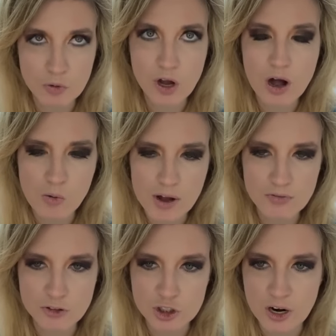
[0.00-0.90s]
We all will
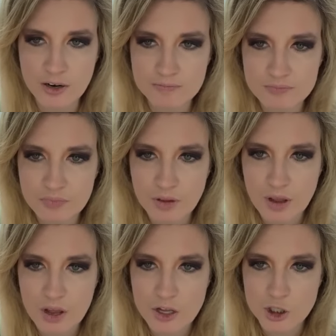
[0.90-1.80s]
for sure.
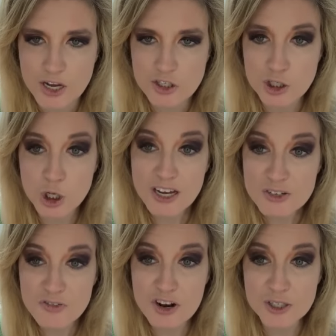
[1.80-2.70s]
Jason
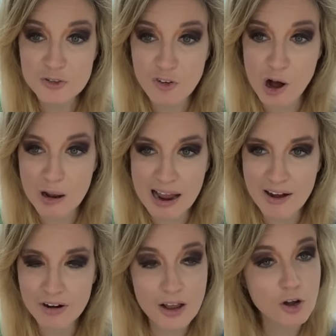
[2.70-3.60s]
just finished
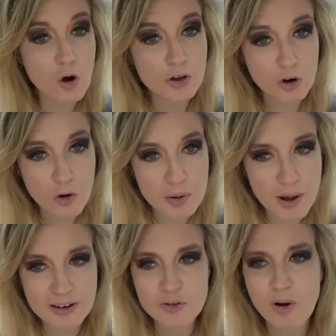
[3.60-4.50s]
Fallout and oh, you're going
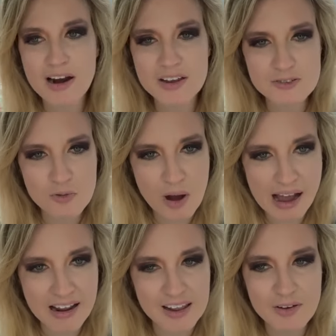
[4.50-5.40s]
back to writing as
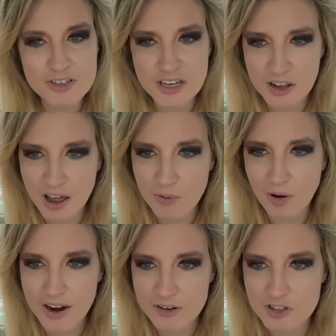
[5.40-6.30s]
well. I love seeing a lot of
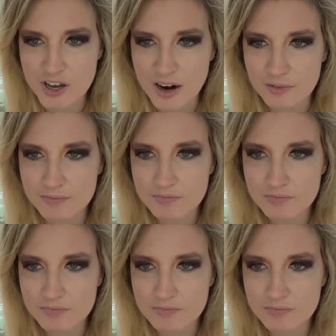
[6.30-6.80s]
writers here.